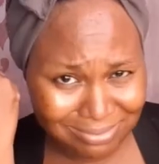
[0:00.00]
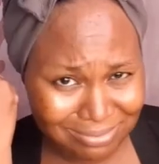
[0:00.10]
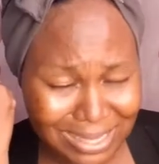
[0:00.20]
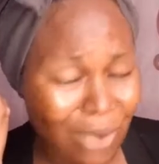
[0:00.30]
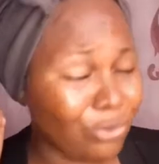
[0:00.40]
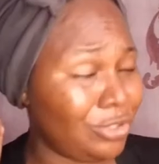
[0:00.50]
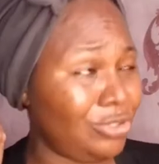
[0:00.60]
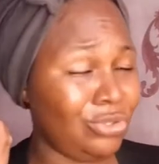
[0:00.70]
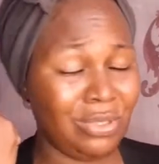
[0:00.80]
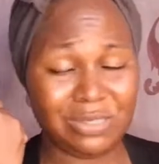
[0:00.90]
that would
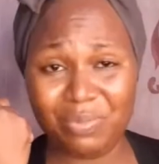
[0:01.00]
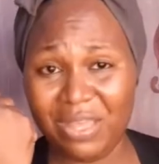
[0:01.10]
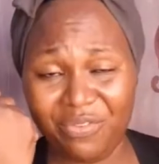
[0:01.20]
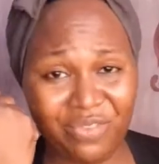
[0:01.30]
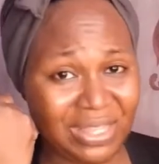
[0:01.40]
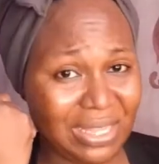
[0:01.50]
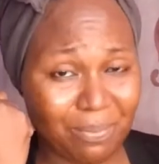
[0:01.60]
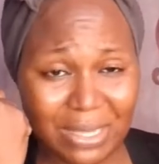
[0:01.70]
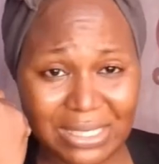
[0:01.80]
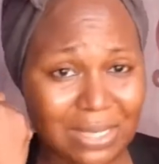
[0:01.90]
not be
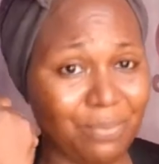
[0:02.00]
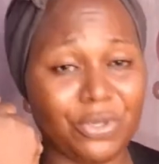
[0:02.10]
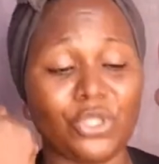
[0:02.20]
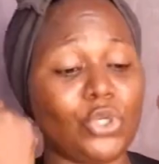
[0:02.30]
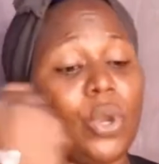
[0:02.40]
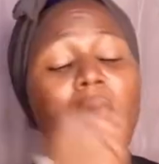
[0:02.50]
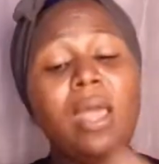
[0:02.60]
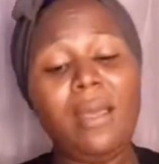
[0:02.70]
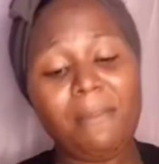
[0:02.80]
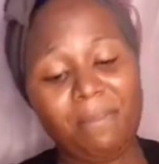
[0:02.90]
affected by temperature.
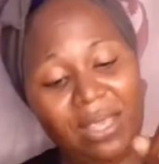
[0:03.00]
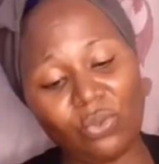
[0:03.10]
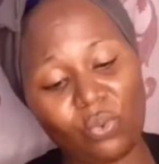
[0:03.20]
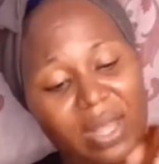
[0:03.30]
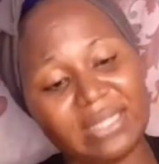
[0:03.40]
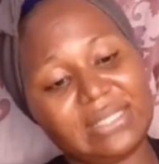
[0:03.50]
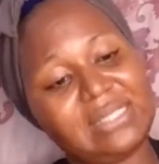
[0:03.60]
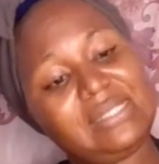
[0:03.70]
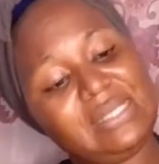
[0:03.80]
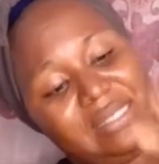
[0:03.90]
Meanwhile,
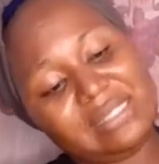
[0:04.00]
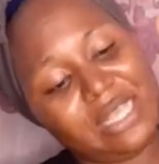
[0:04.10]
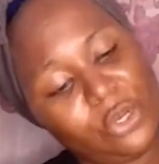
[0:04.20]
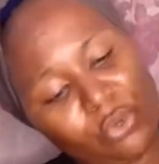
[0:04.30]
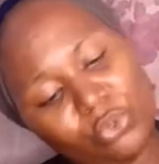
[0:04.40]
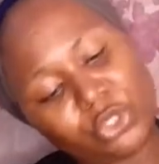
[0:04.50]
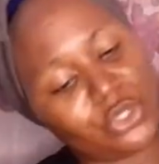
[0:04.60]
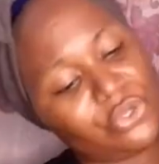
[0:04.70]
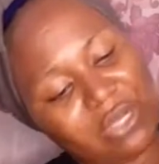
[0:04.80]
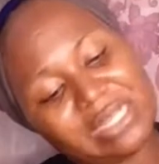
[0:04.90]
this is a
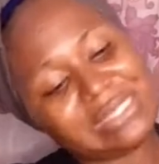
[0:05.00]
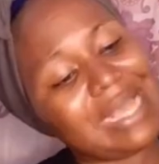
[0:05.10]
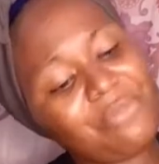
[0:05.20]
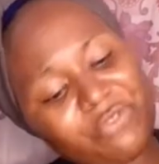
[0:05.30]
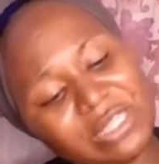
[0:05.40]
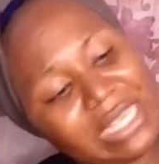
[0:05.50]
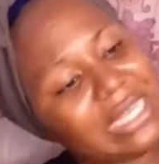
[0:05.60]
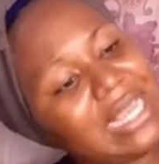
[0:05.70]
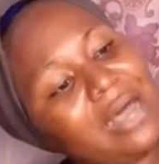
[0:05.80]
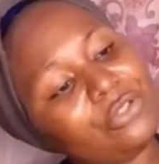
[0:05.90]
lotion. You can see I'm even
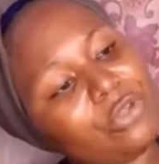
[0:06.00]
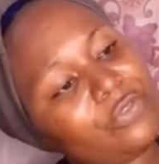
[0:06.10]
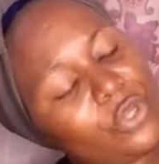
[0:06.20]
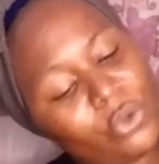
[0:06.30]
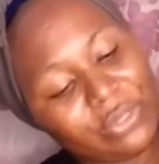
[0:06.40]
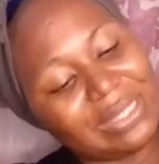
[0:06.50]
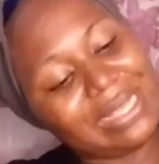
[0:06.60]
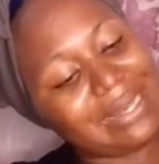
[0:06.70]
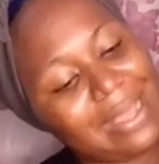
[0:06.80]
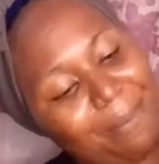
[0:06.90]
taking it out of the
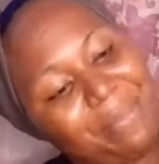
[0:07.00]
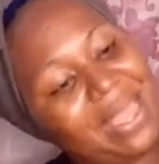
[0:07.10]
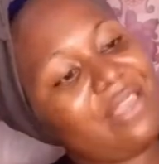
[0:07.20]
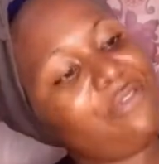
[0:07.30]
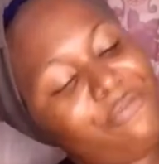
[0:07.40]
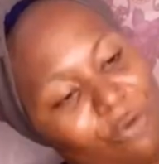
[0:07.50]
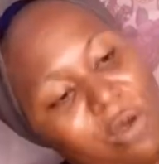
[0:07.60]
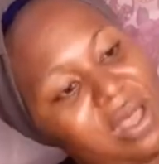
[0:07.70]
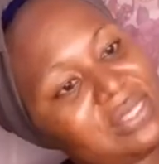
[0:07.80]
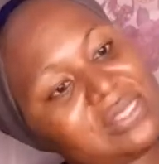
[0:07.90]
container by
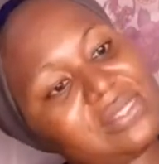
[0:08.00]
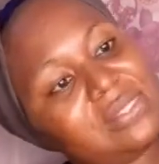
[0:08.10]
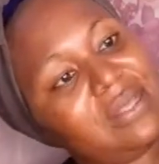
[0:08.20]
force.